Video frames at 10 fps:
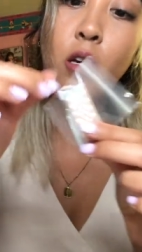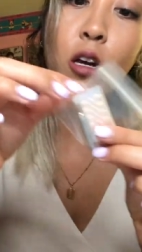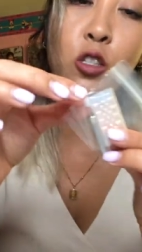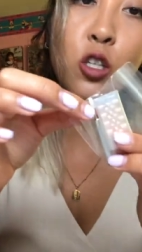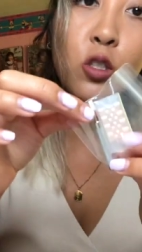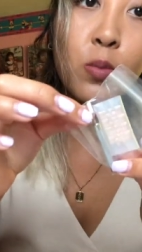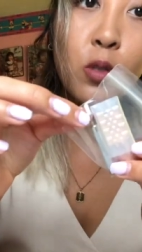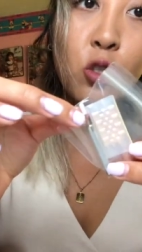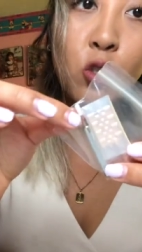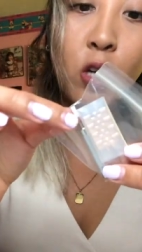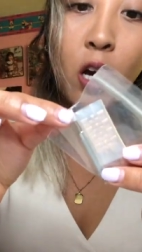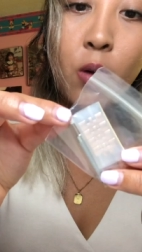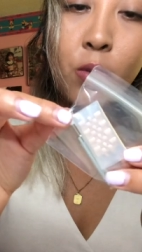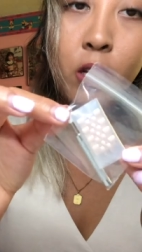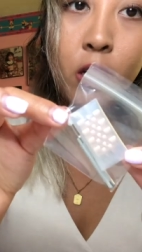adjustable strap
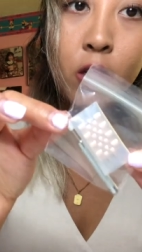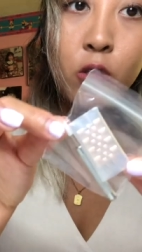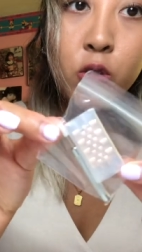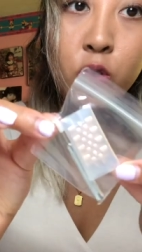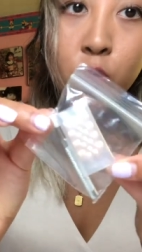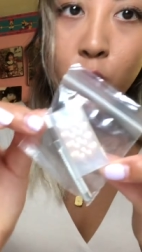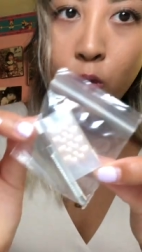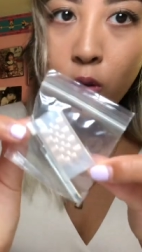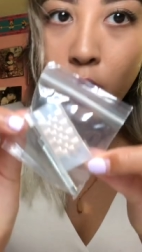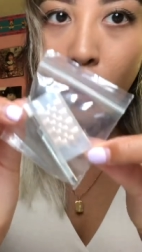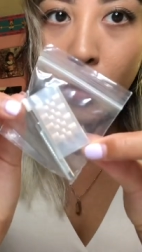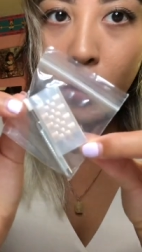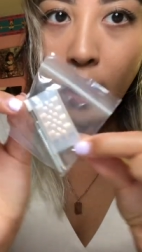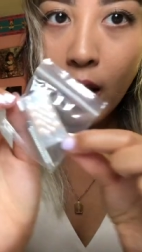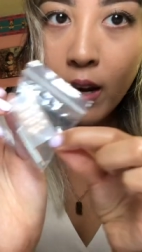with a little tool
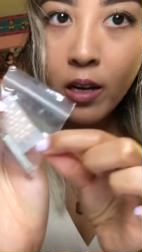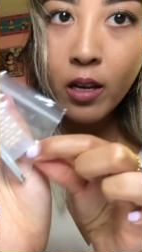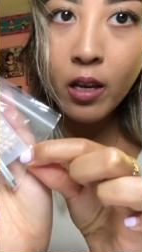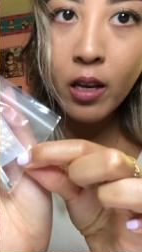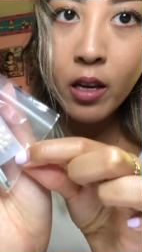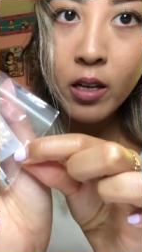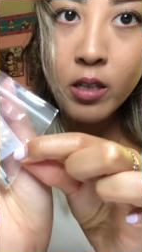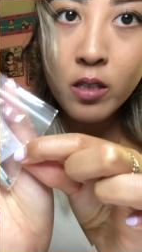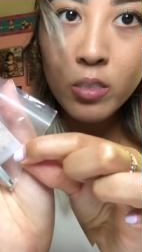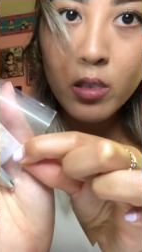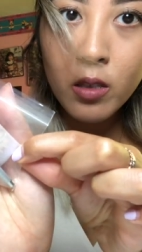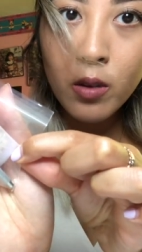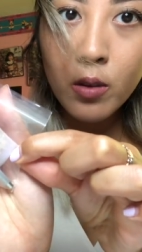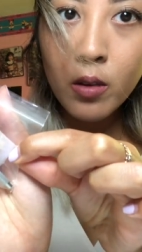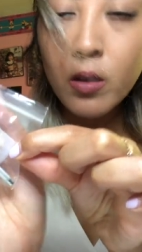they added in
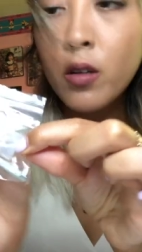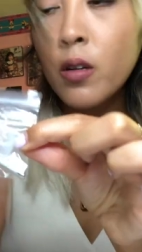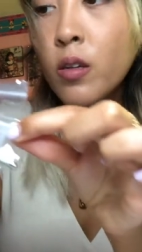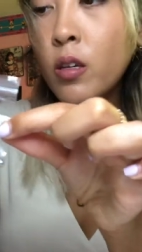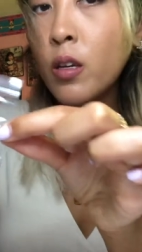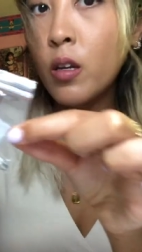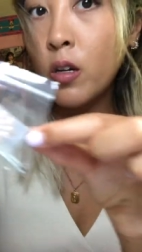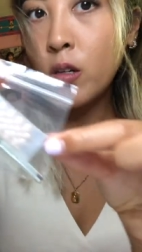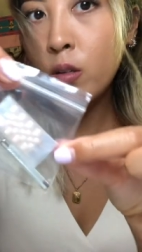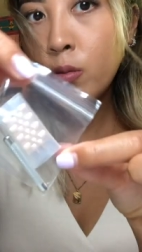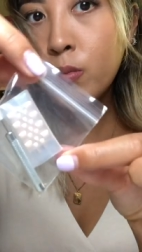here.